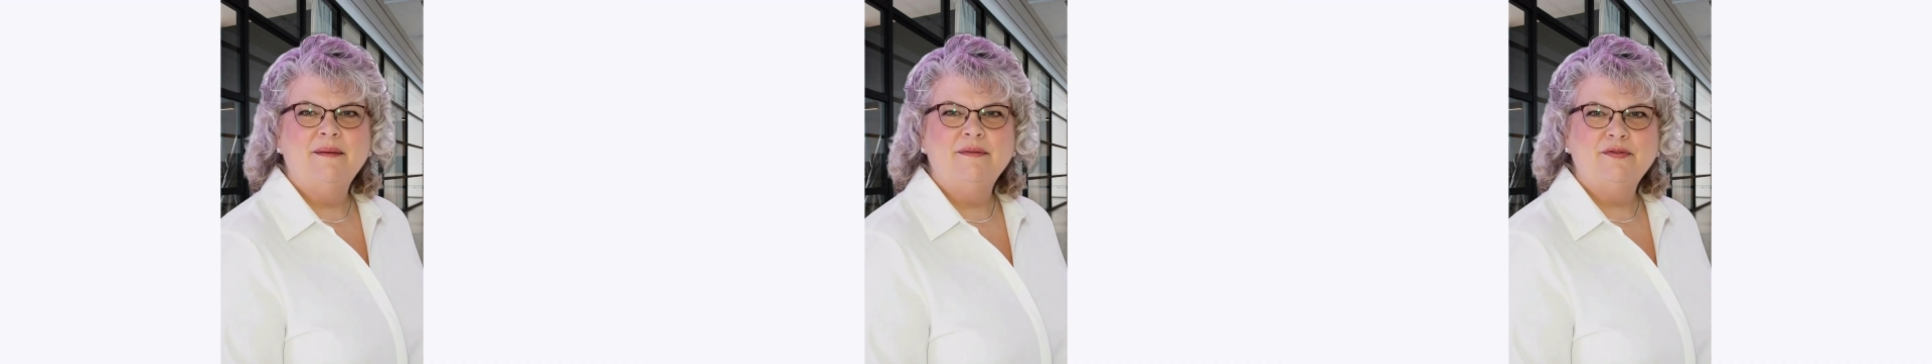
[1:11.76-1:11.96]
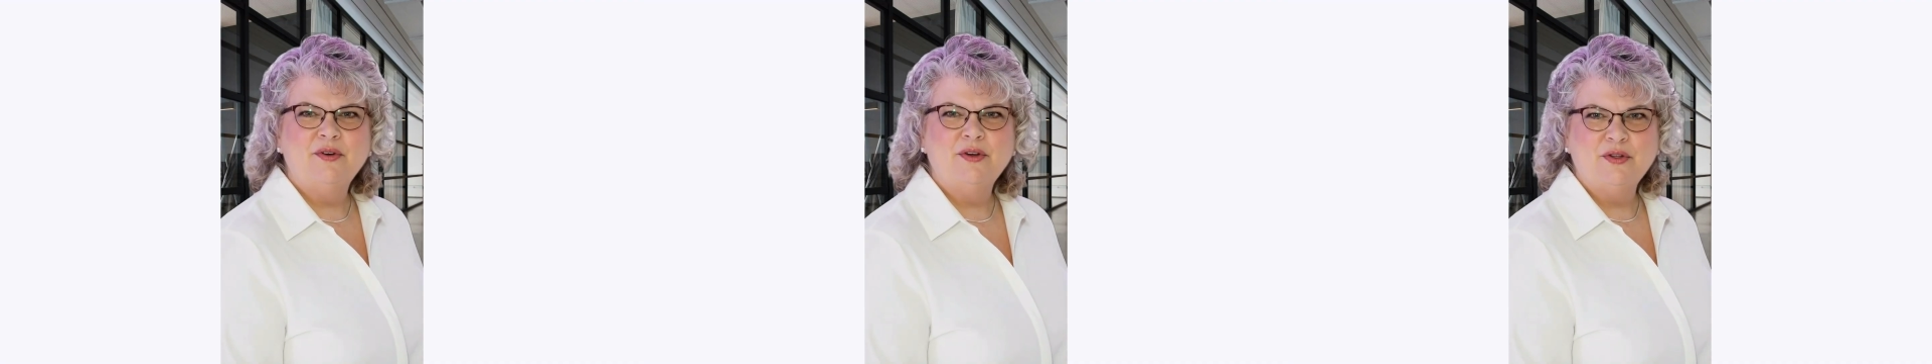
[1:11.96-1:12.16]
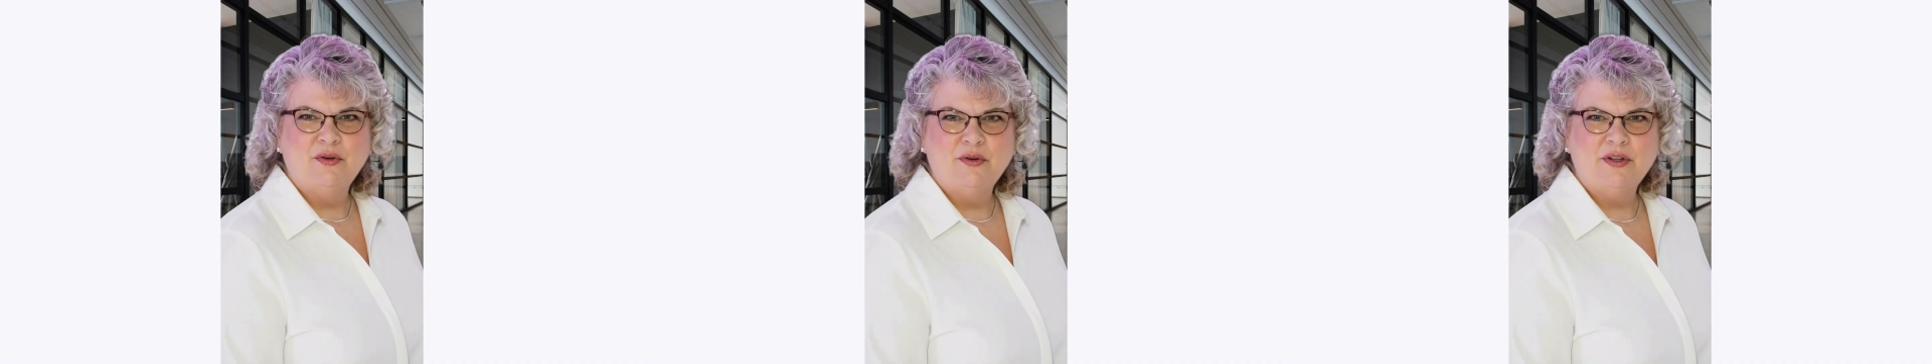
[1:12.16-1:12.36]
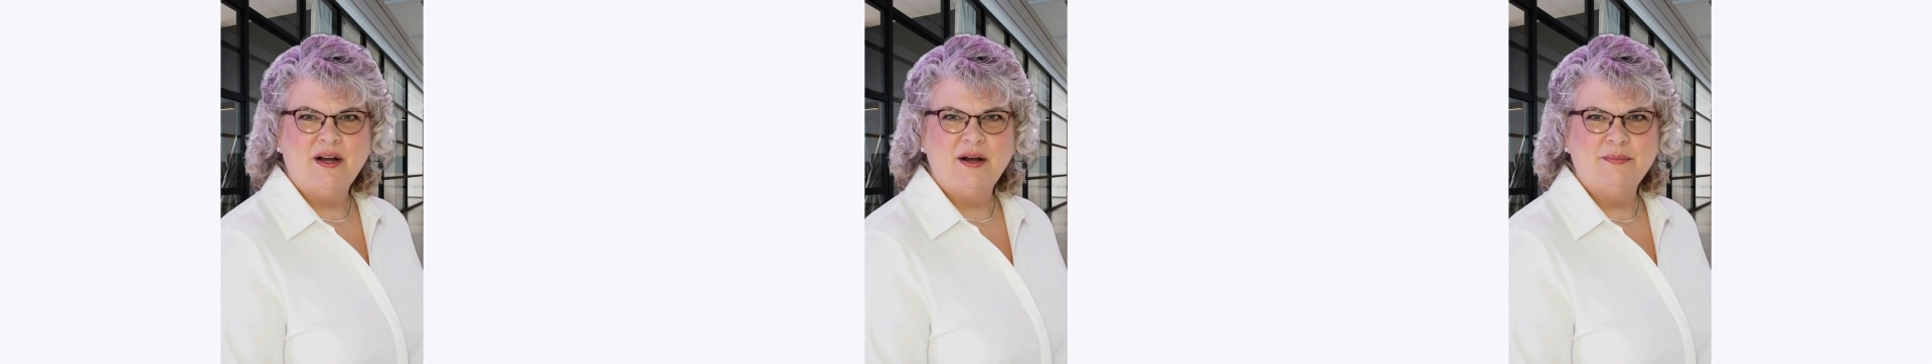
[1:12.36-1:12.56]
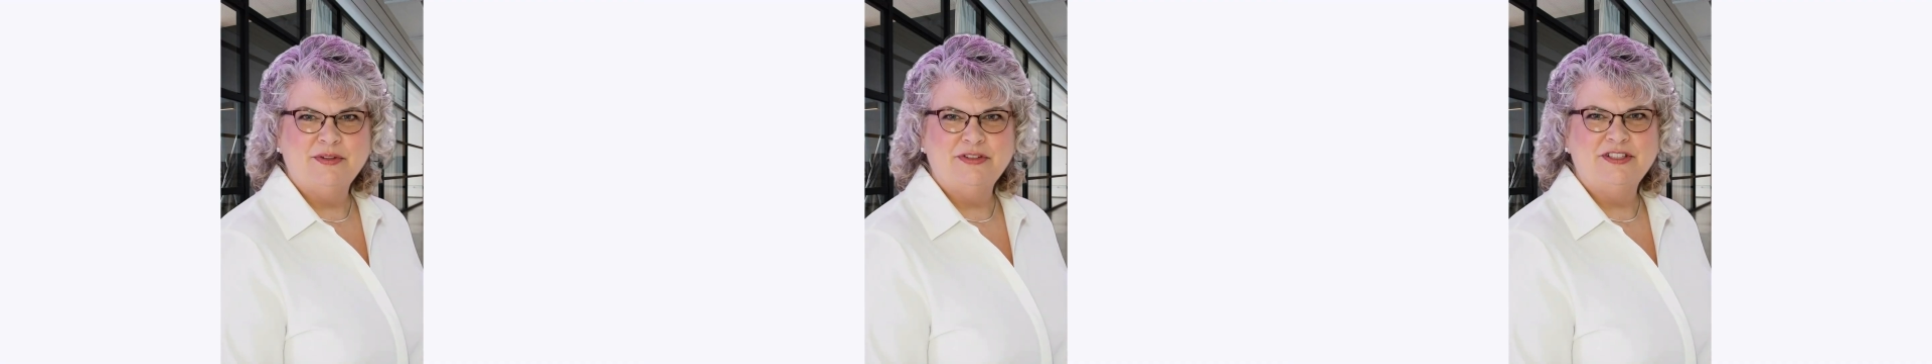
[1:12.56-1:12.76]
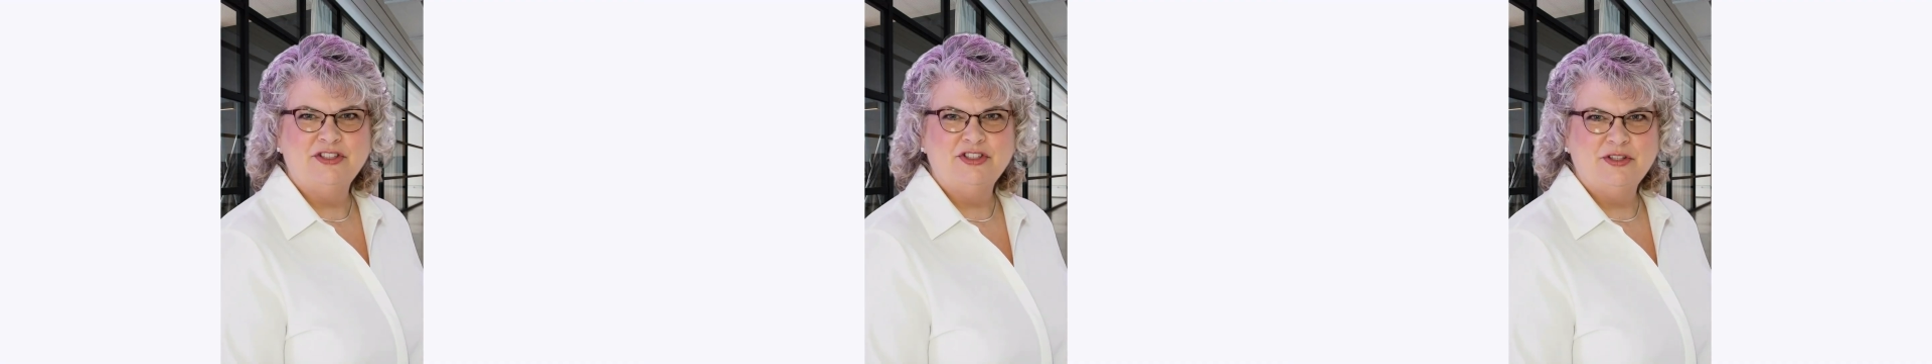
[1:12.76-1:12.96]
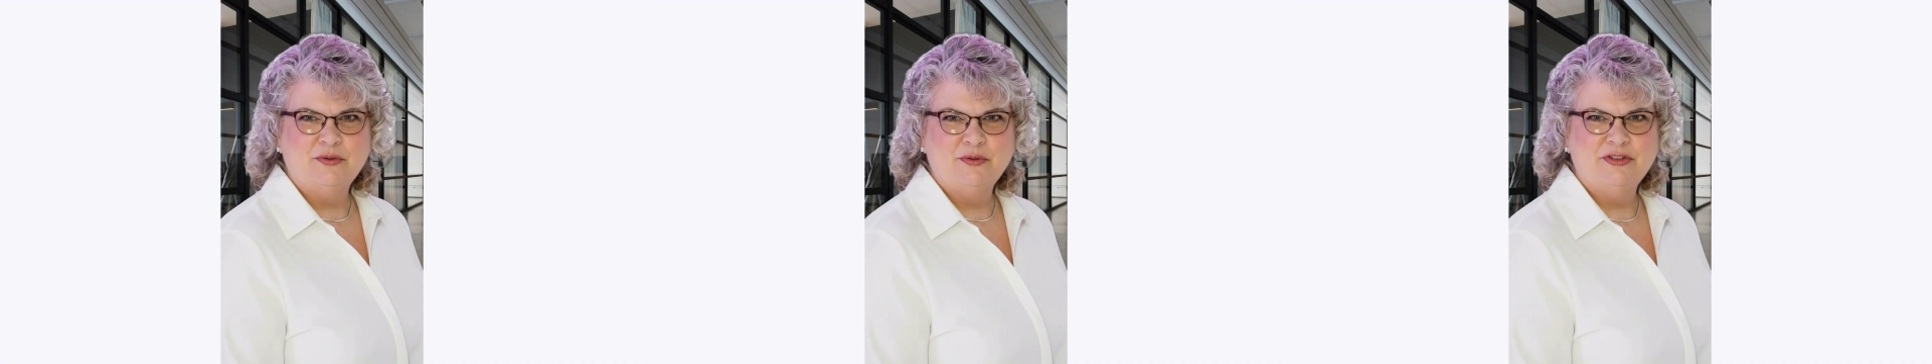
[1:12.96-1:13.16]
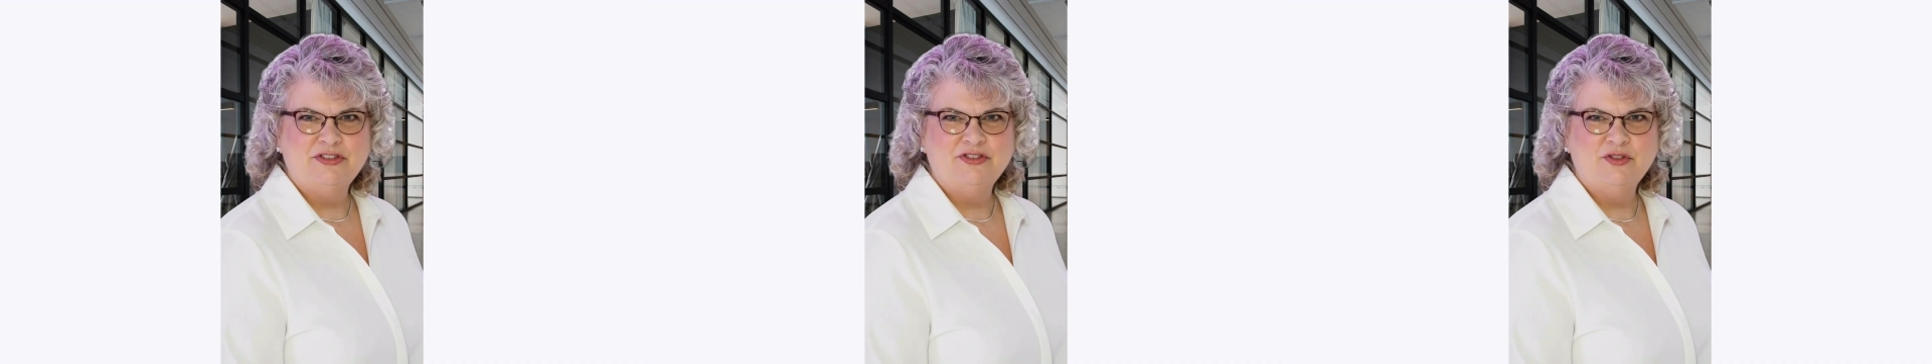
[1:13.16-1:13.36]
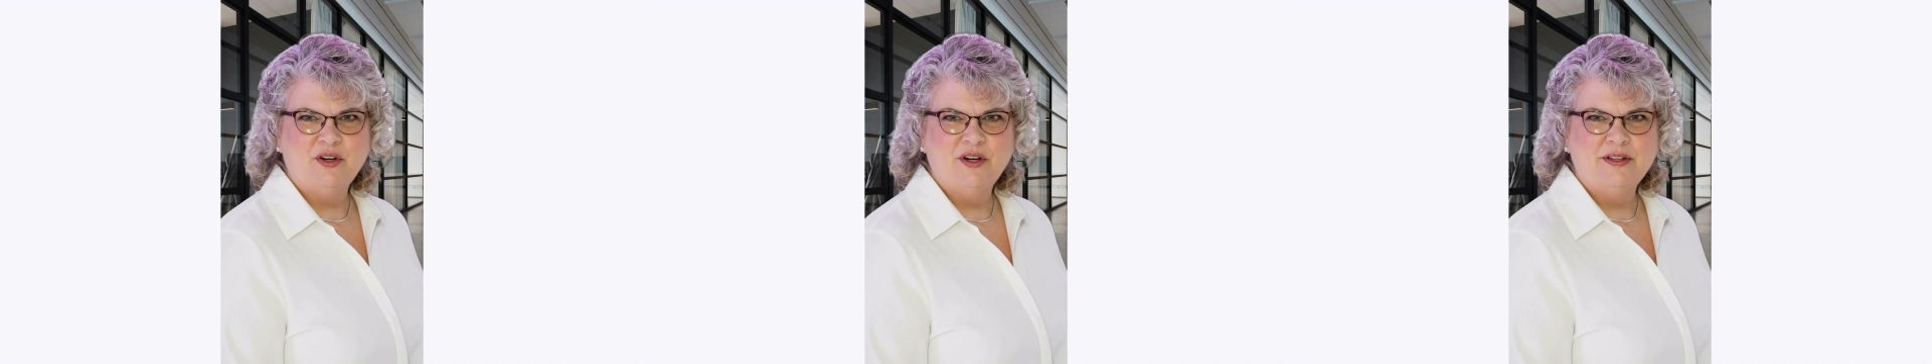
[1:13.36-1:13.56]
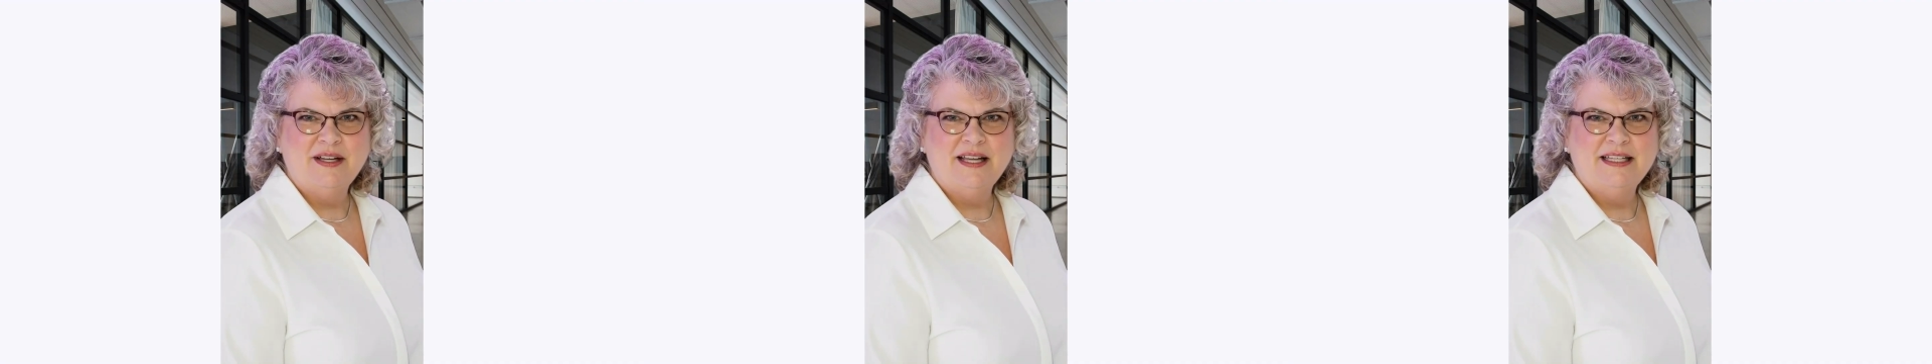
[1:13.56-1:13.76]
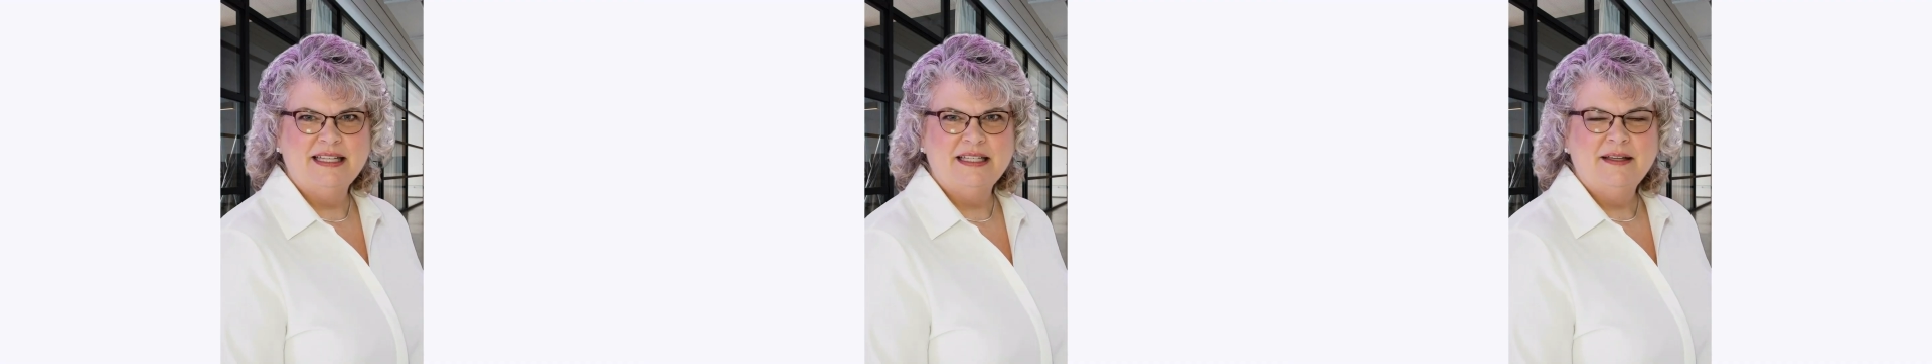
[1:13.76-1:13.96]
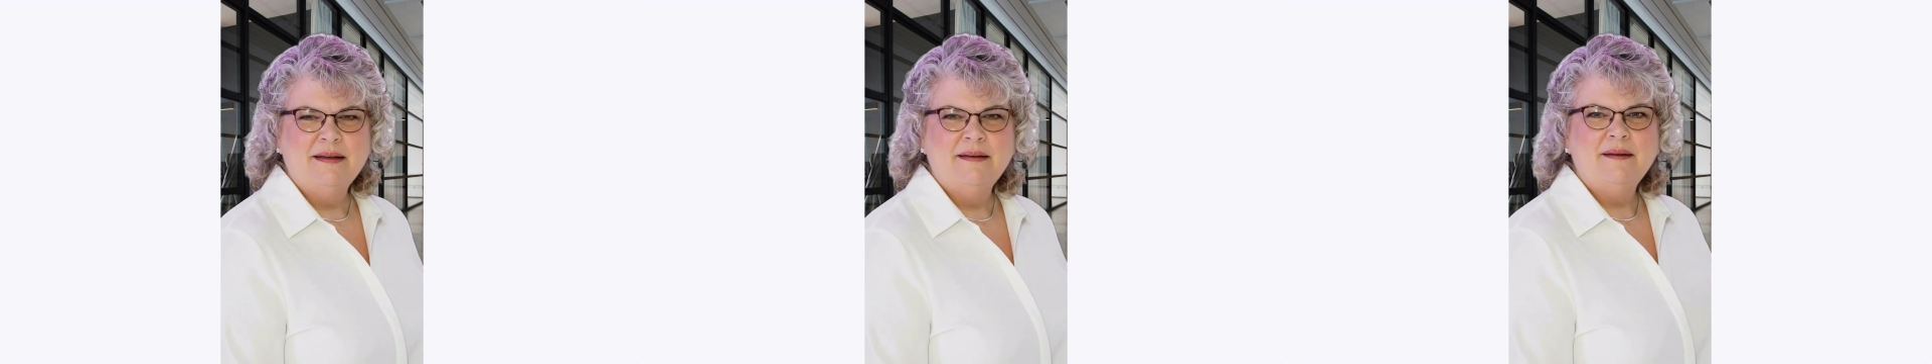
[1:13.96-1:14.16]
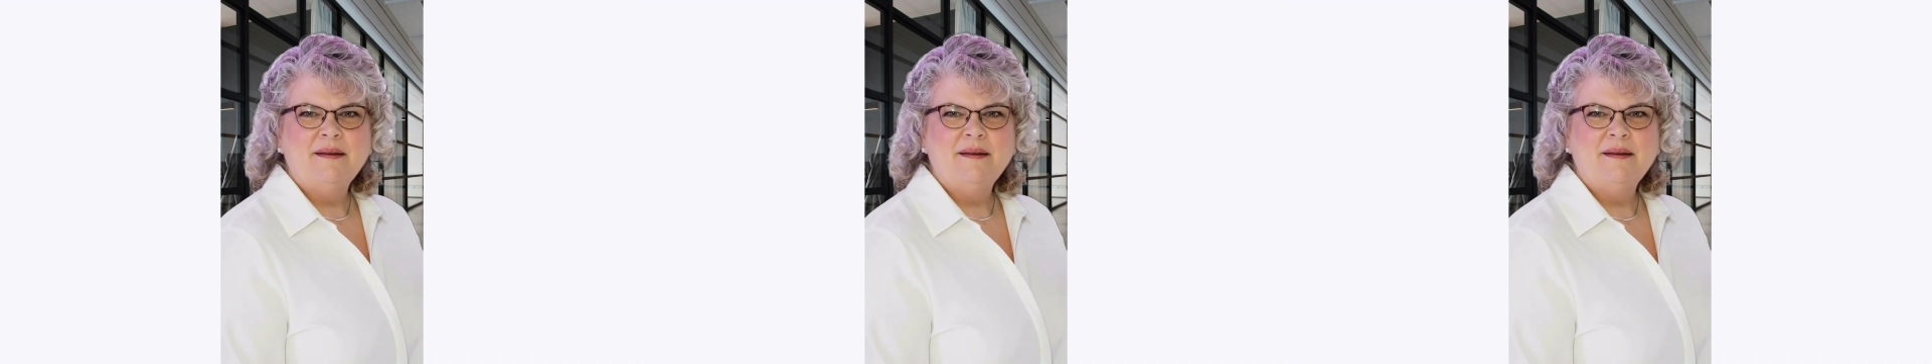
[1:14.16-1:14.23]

vertical composition with strong lighting,